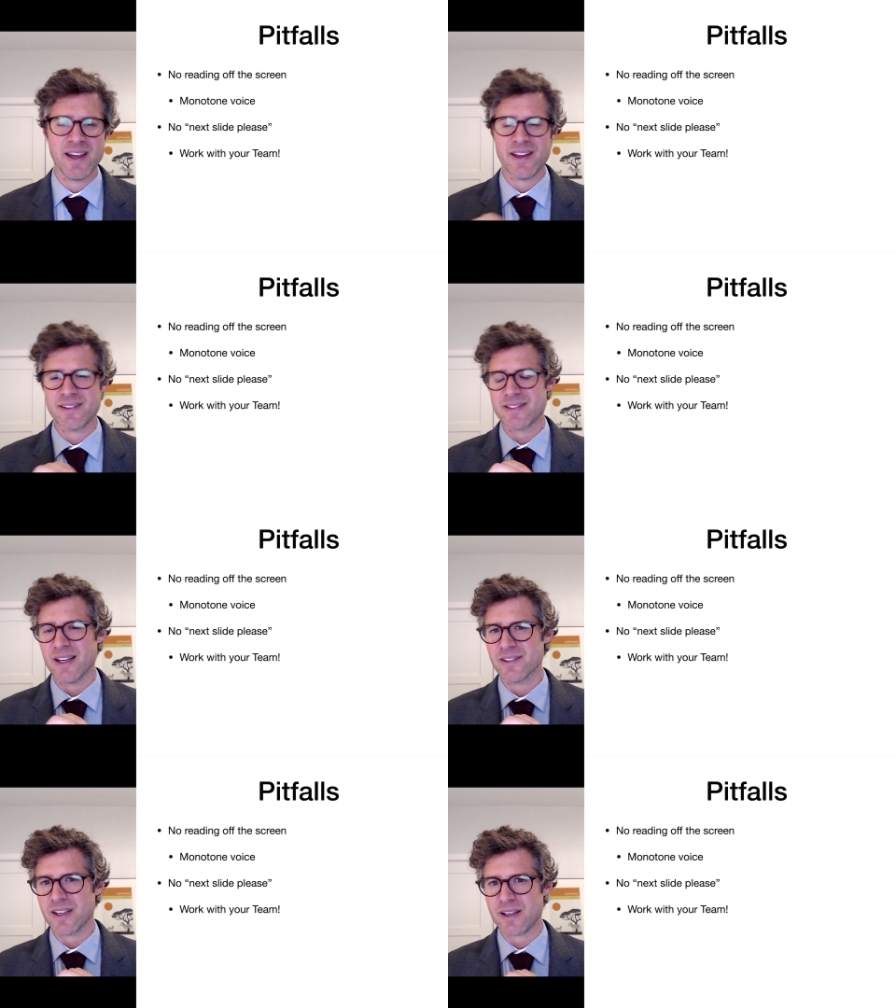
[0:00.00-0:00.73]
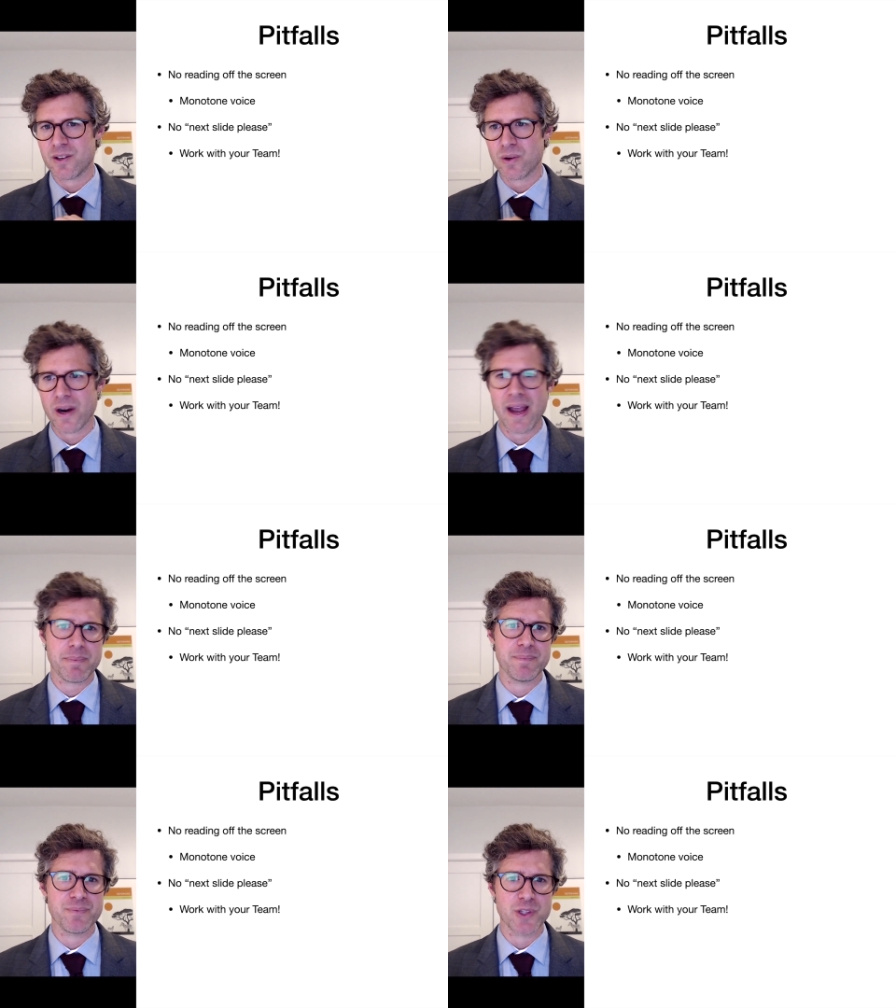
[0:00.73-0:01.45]
It sounds like
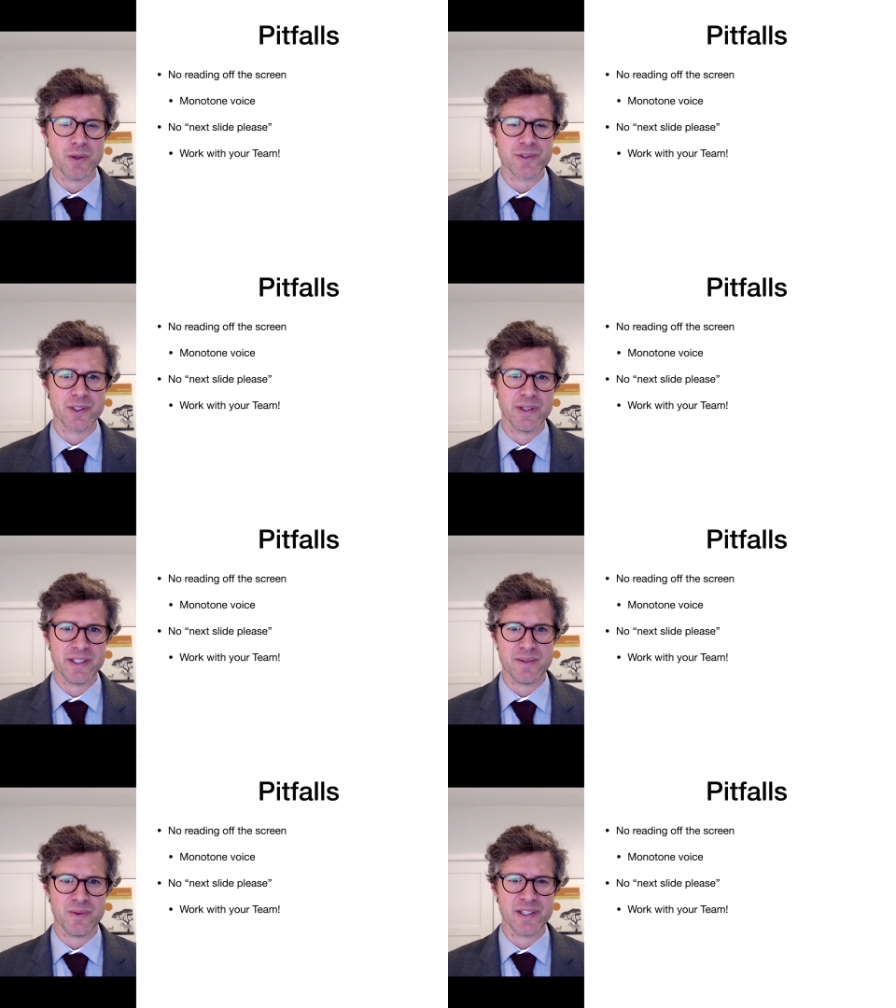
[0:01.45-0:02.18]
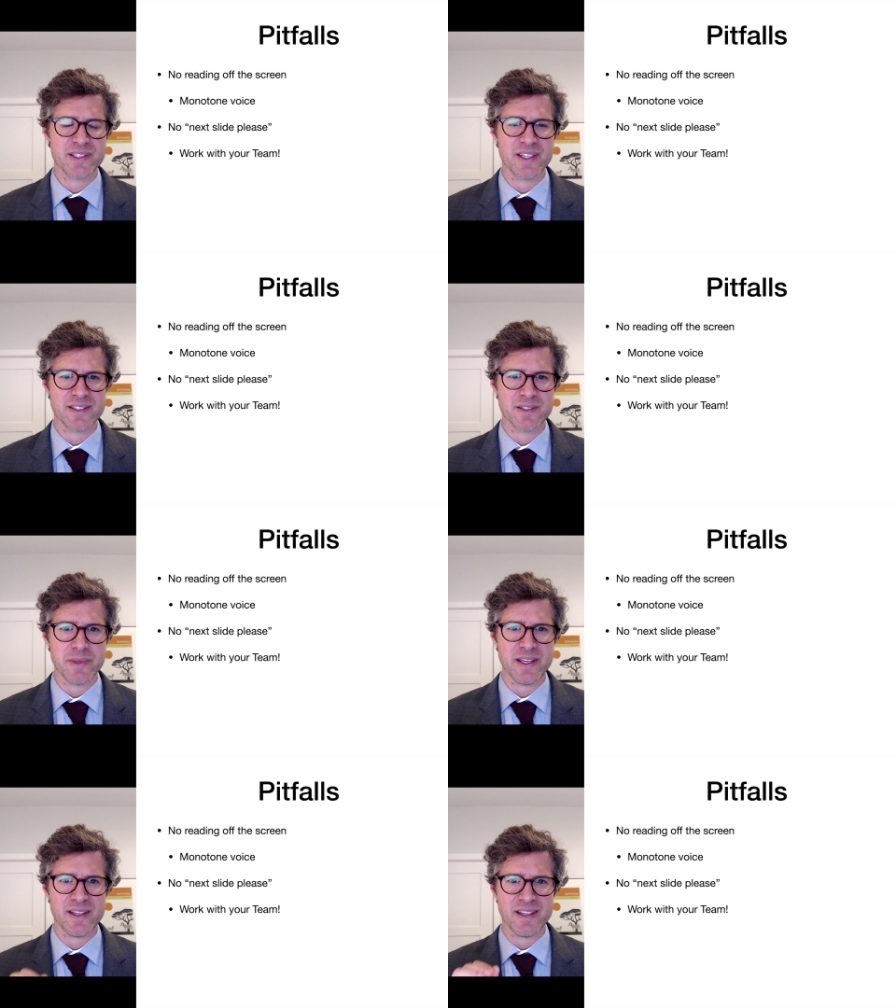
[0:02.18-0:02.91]
crap. Don't do it. What it says to
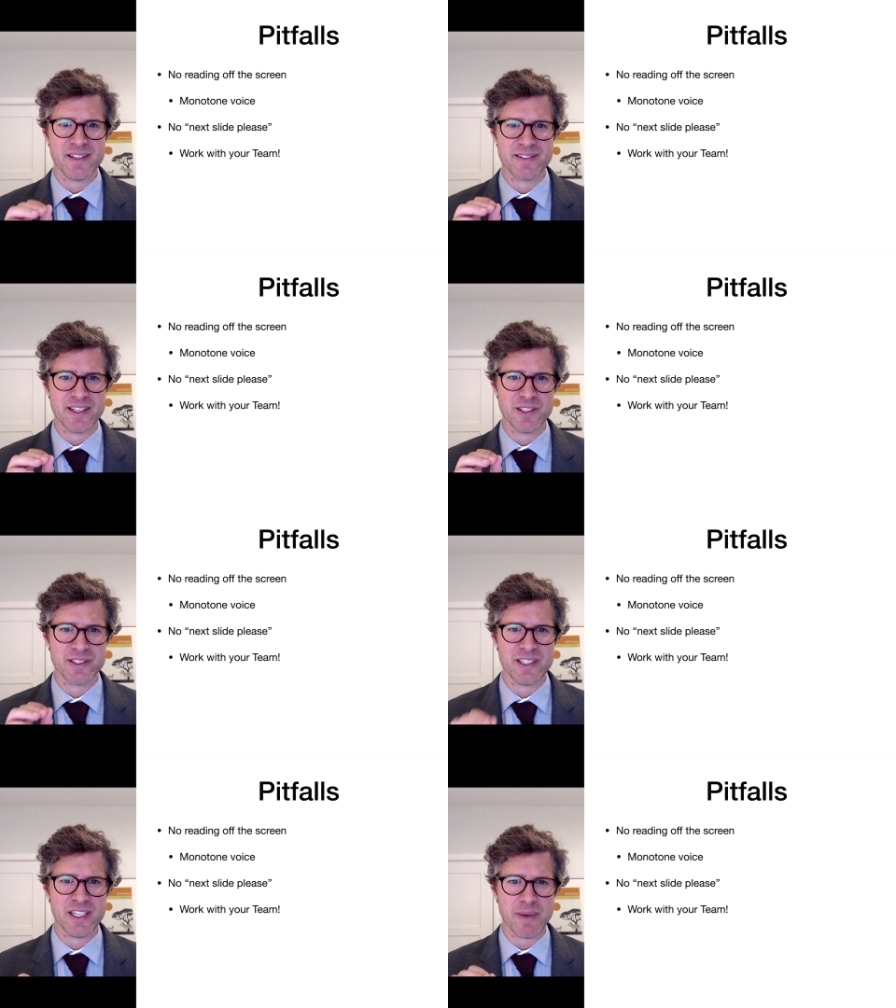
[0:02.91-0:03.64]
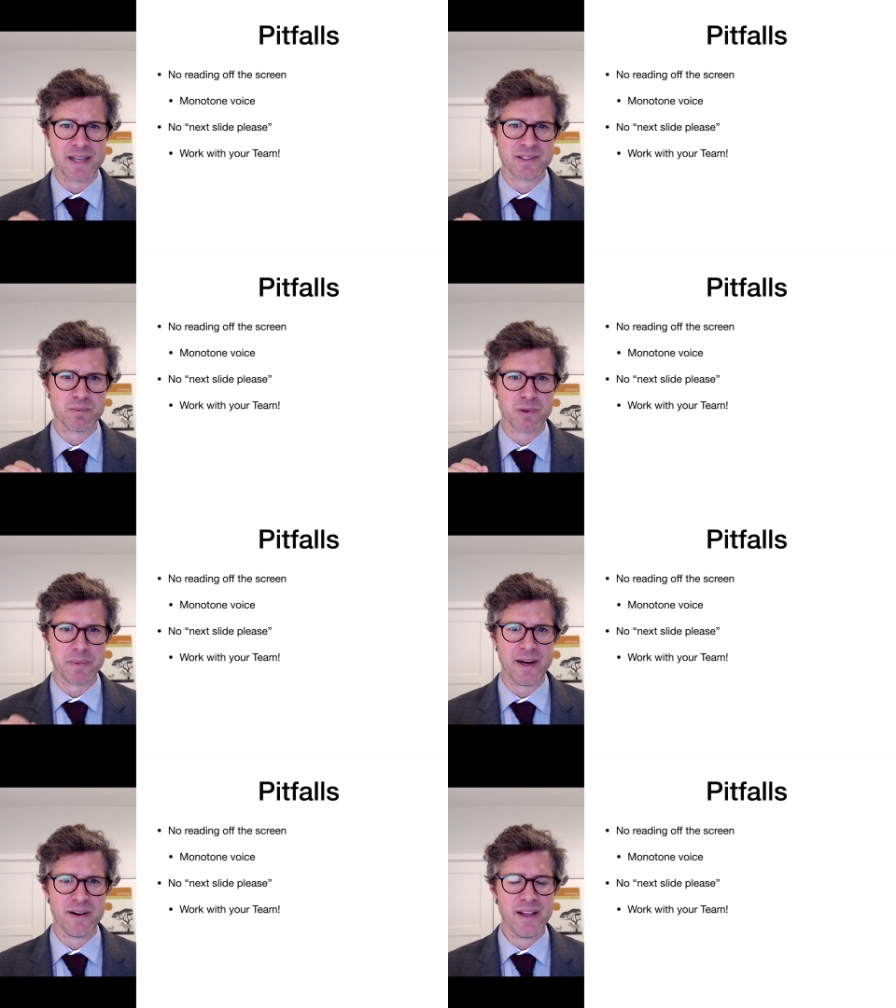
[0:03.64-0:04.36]
me is that your team hasn't
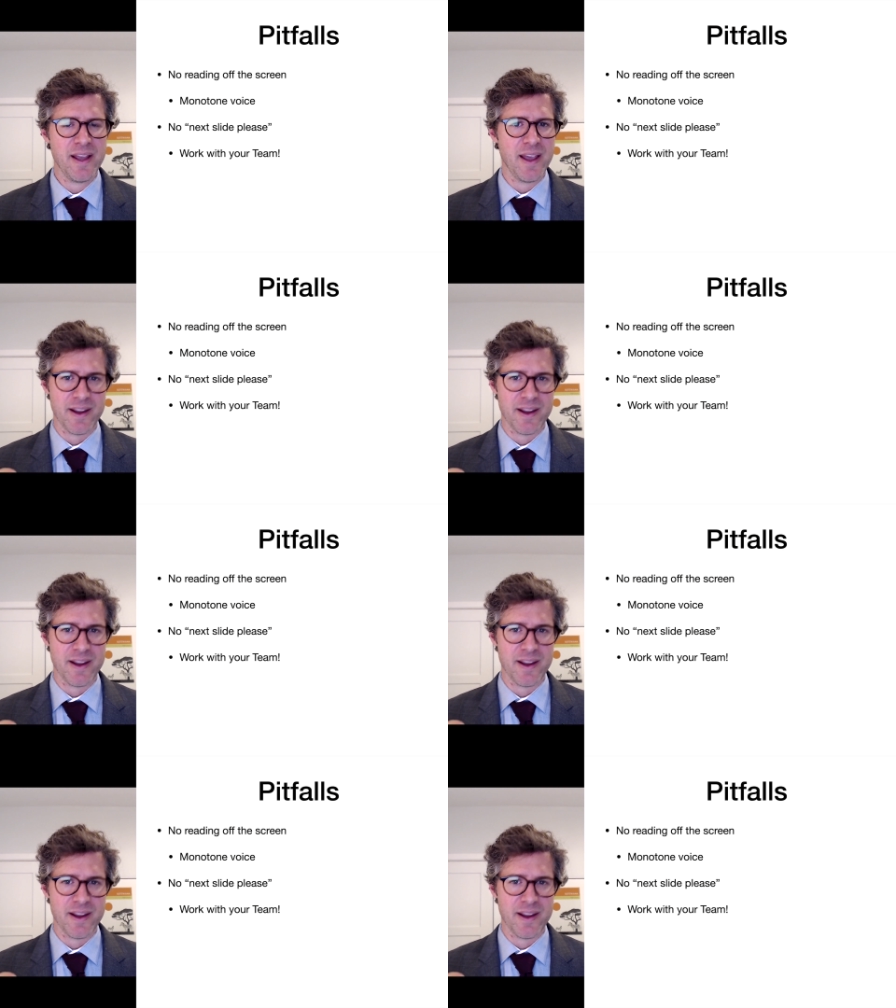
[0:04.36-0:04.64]
prepared.